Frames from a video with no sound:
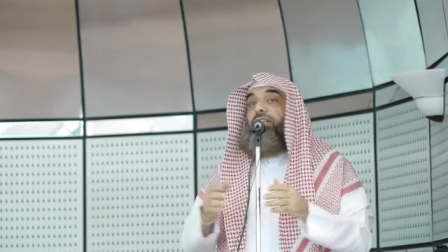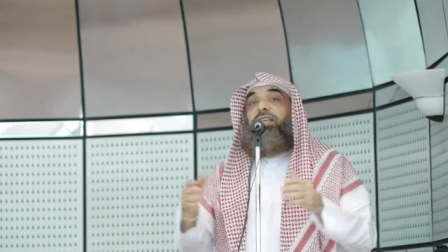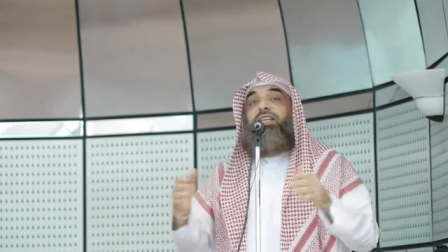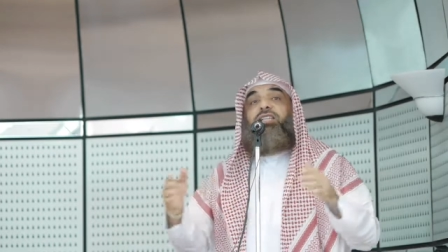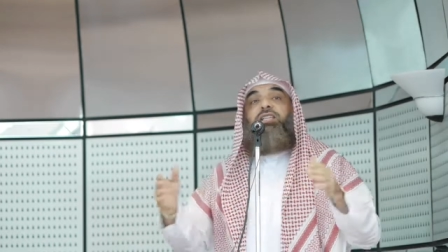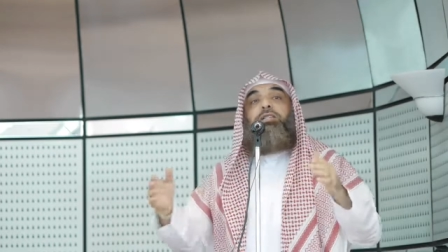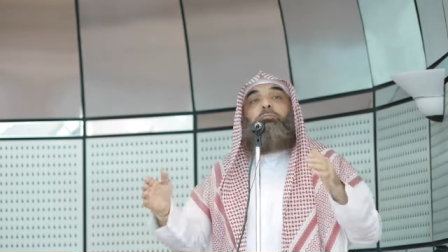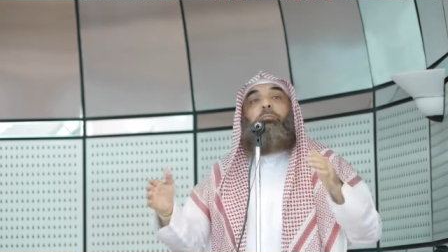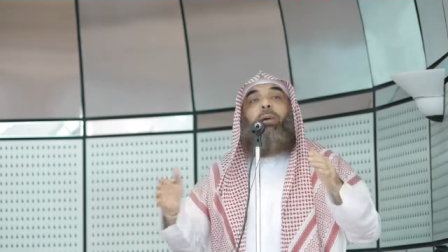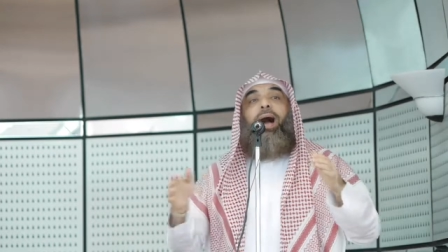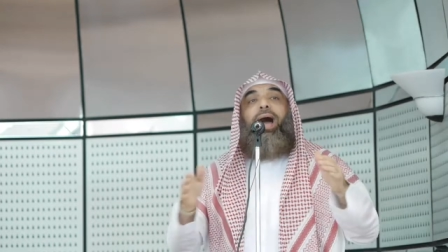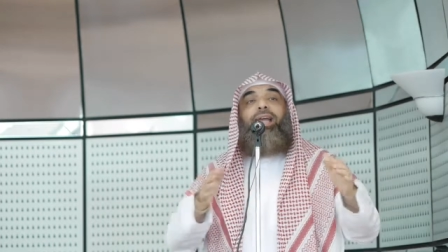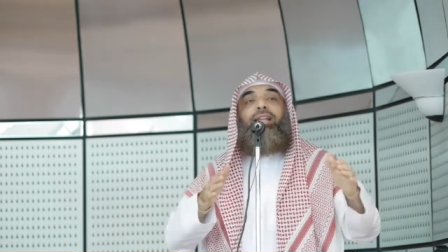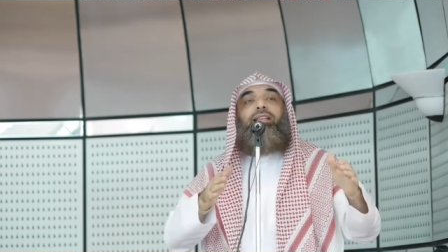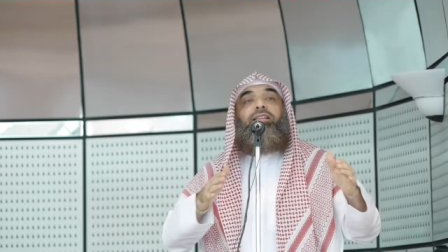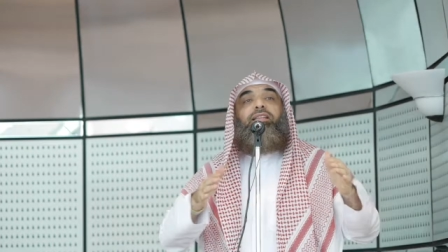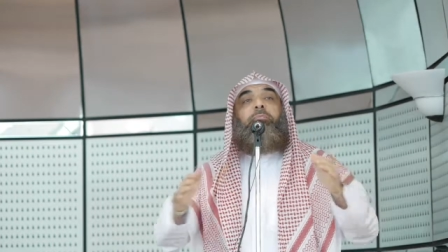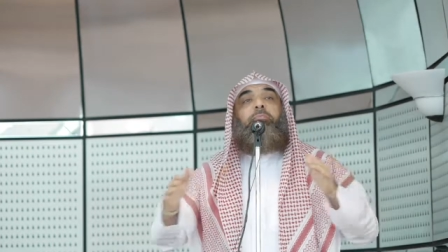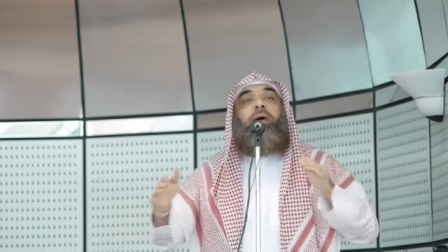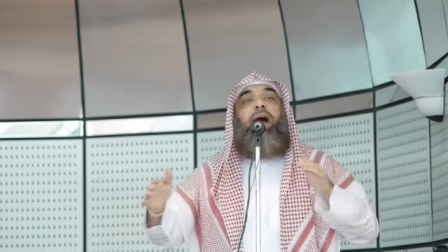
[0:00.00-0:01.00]

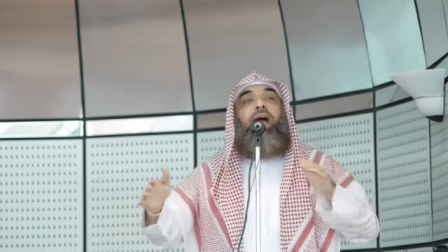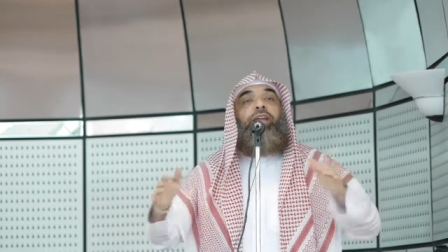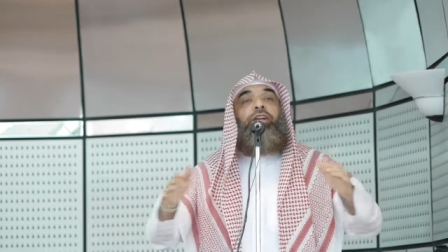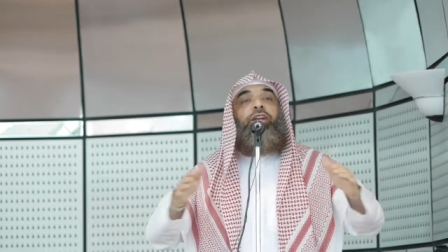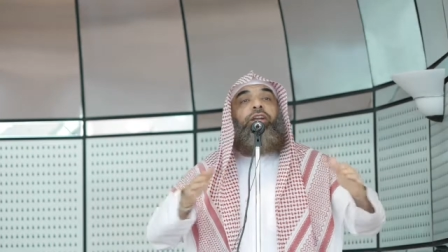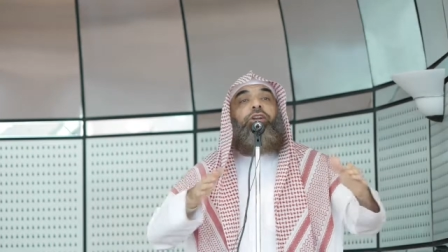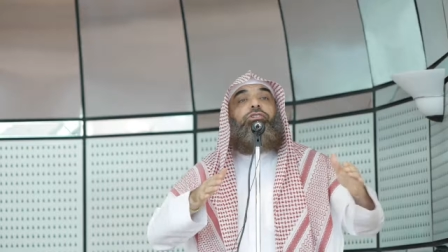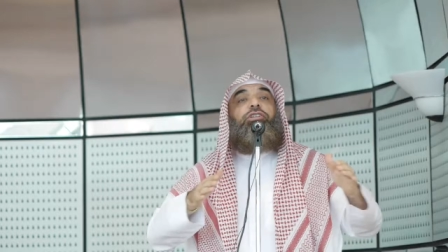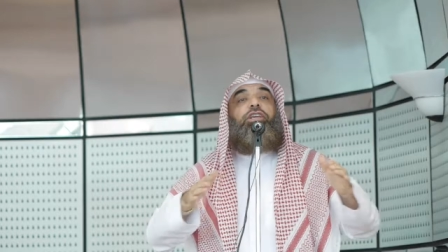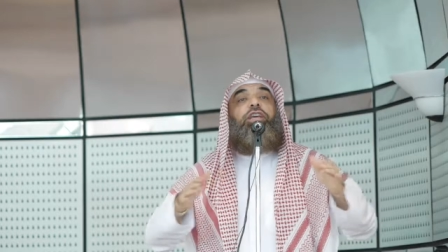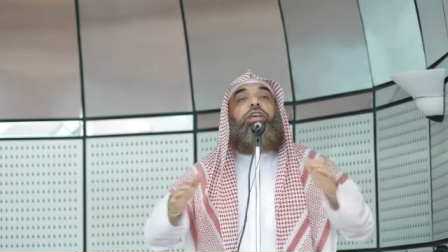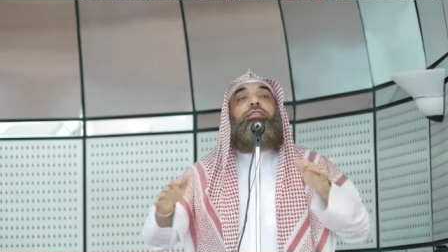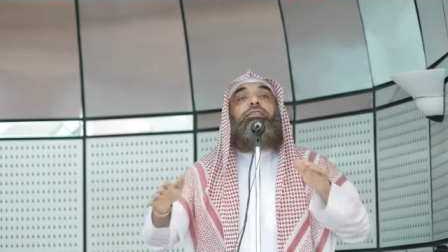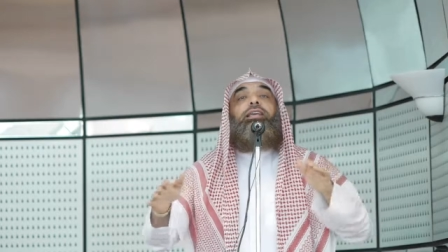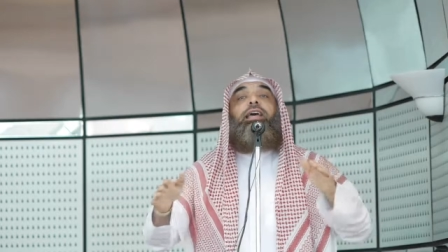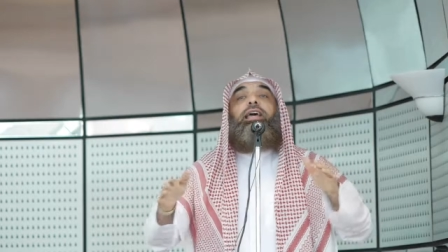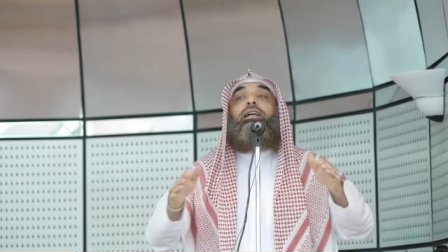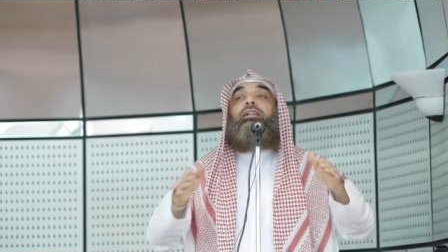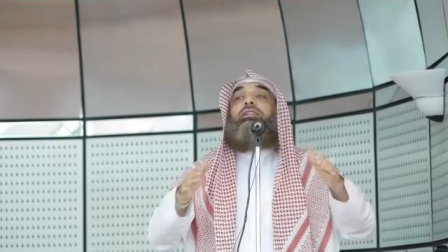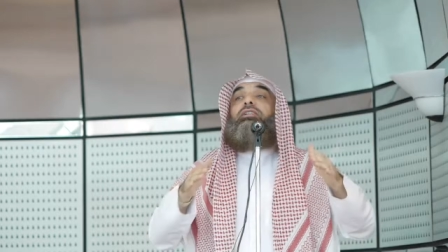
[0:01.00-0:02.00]
despite the minor
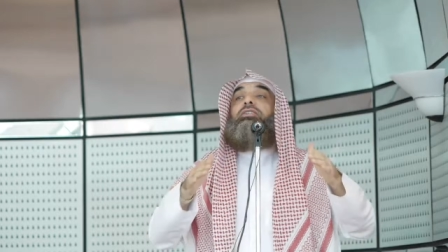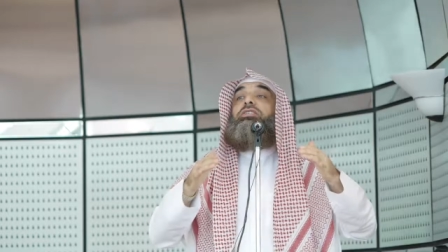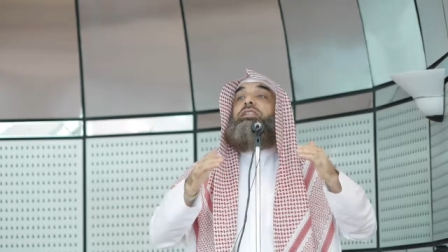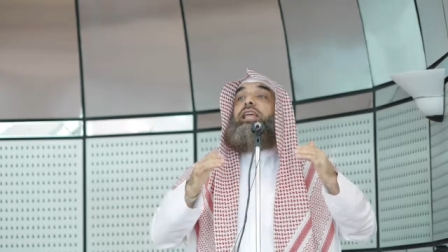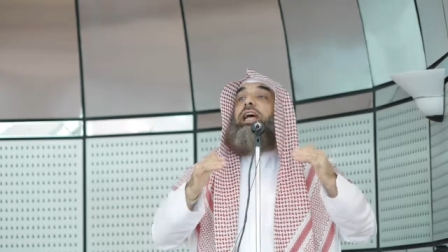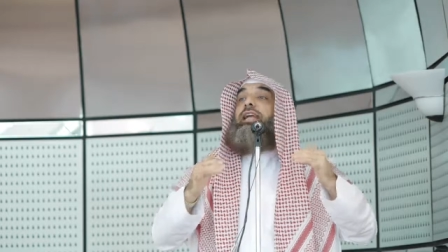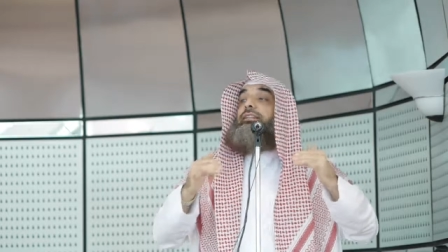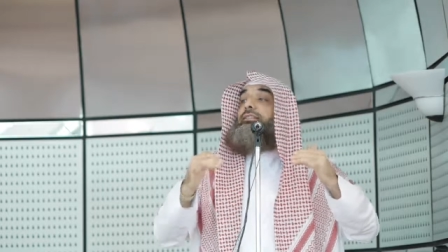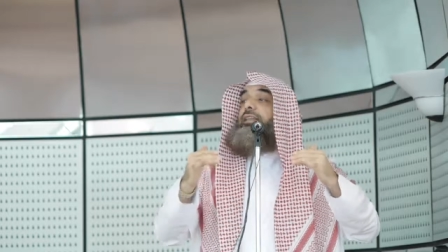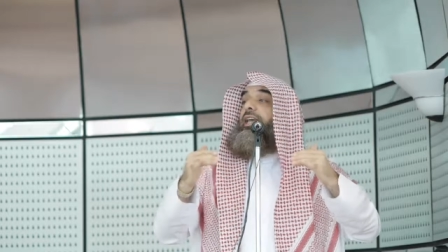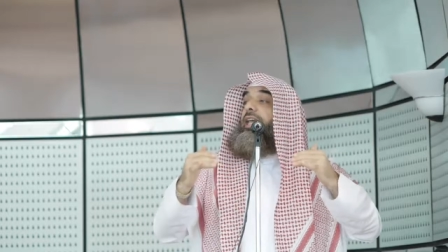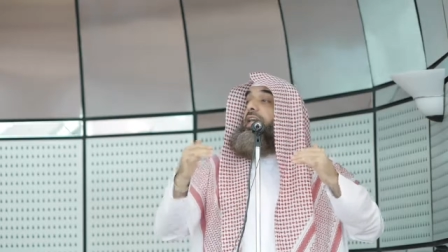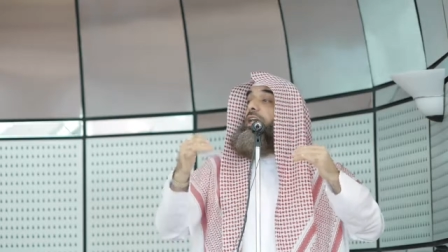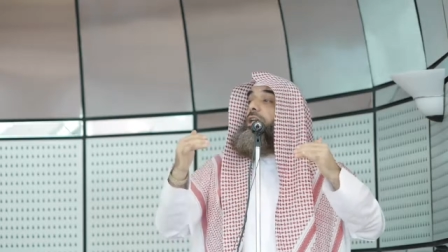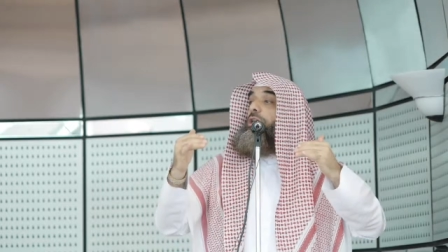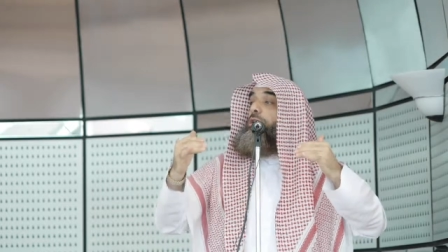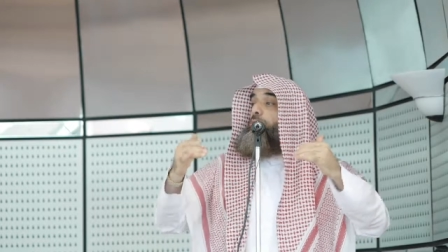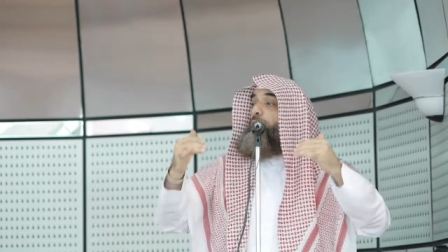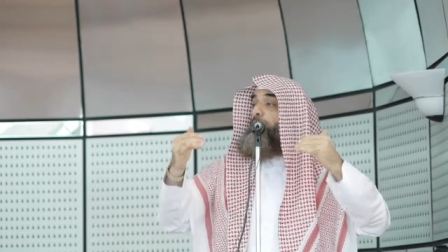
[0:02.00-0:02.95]
details that take